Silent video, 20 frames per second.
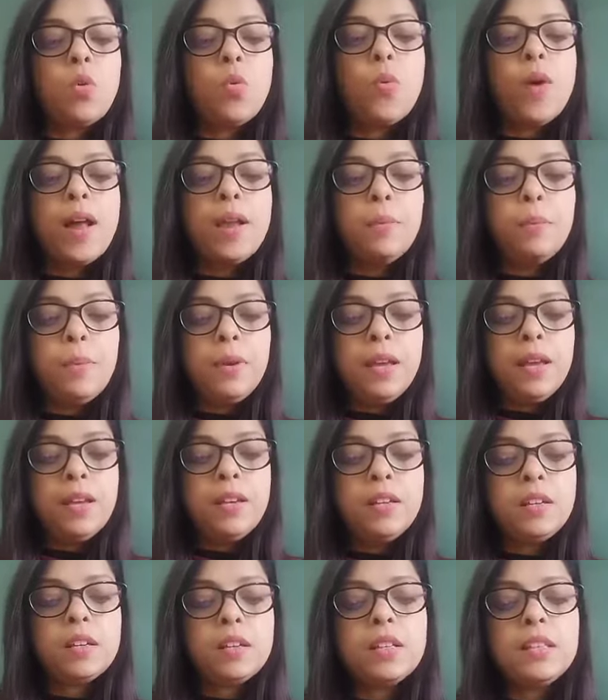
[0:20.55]
While
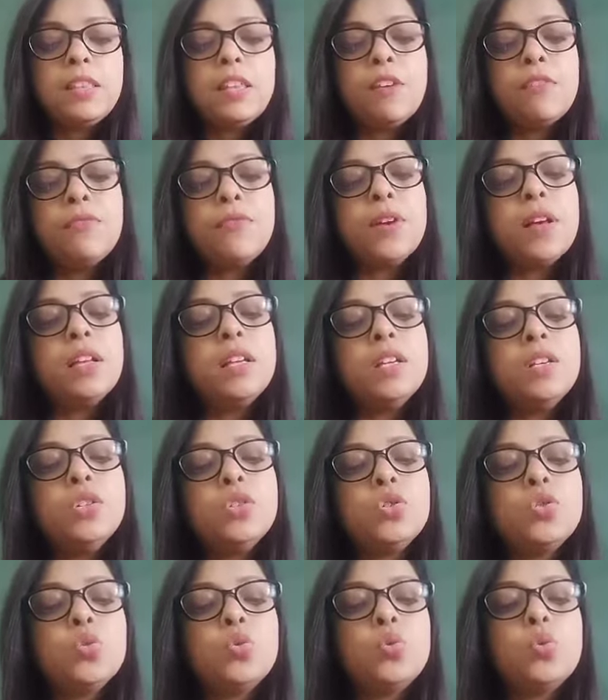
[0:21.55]
playing, they fell
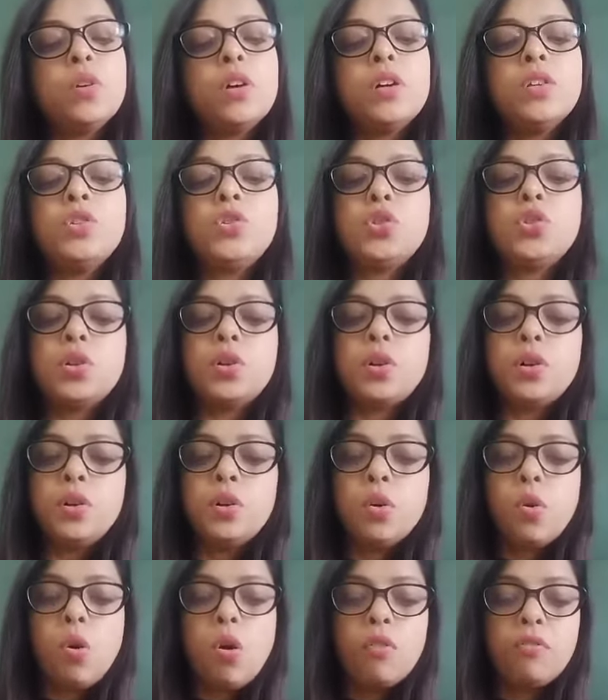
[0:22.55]
into a
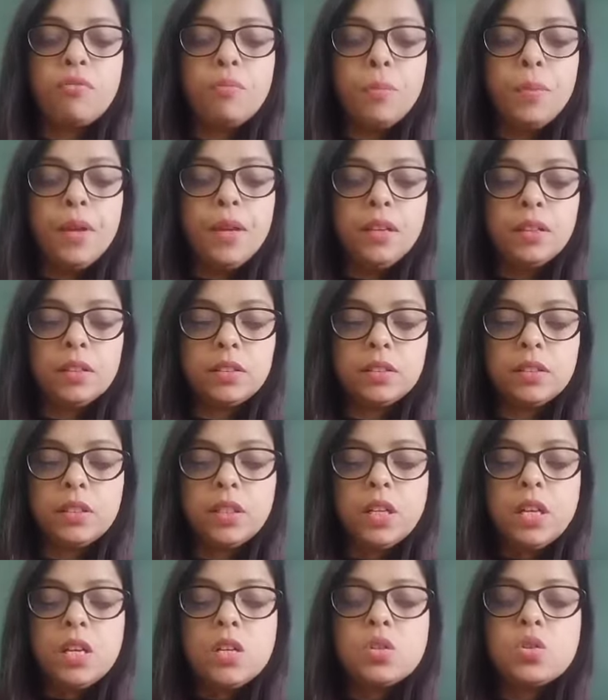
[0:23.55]
churn of milk.
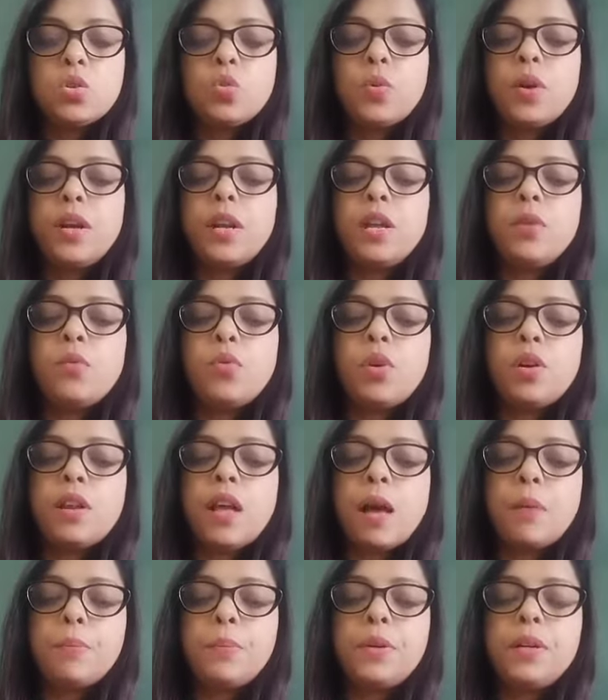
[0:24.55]
So one day what
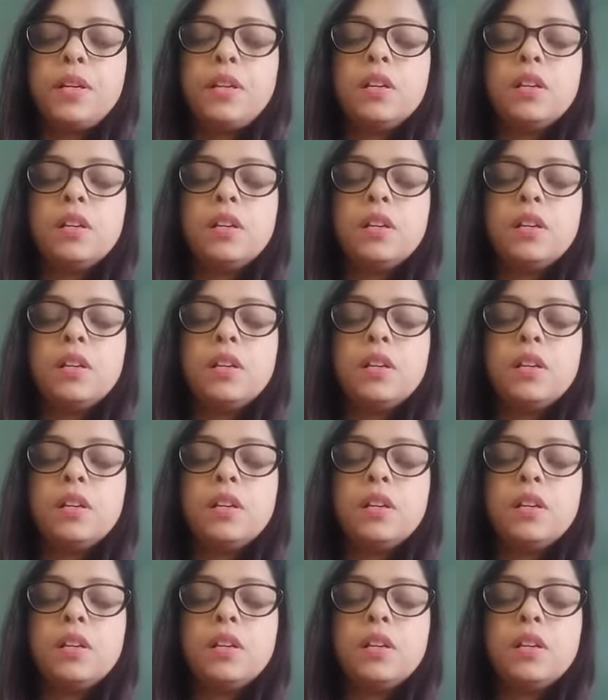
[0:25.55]
happened?